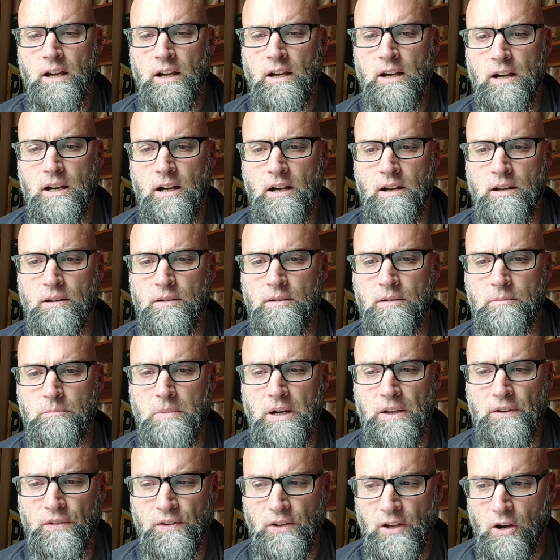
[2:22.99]
Uh,
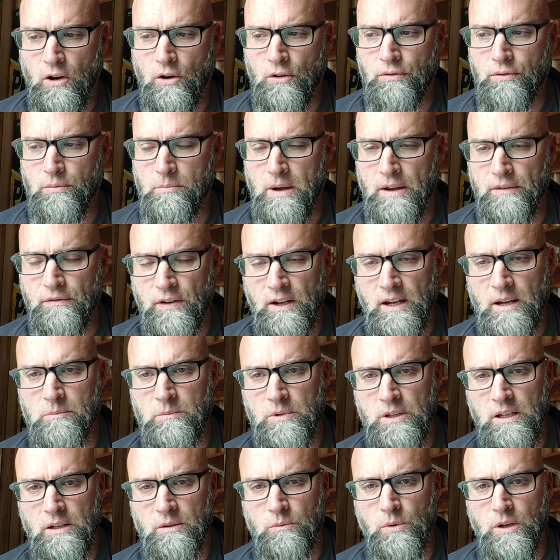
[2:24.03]
myself, my
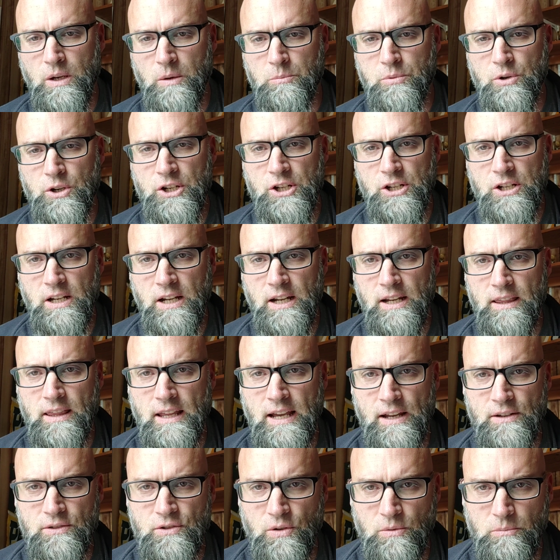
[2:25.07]
family, we appreciate
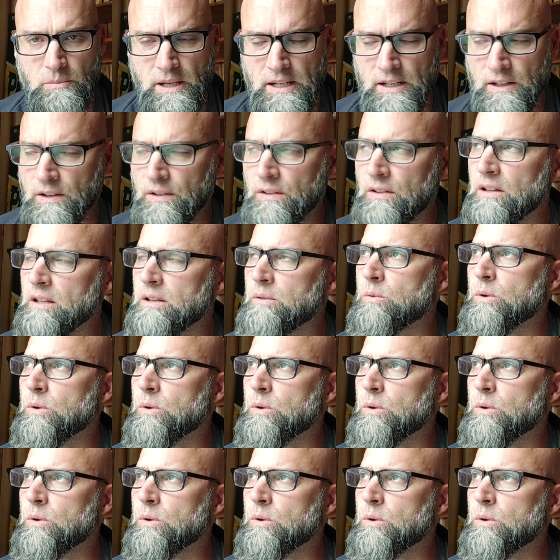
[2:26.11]
that tremendously.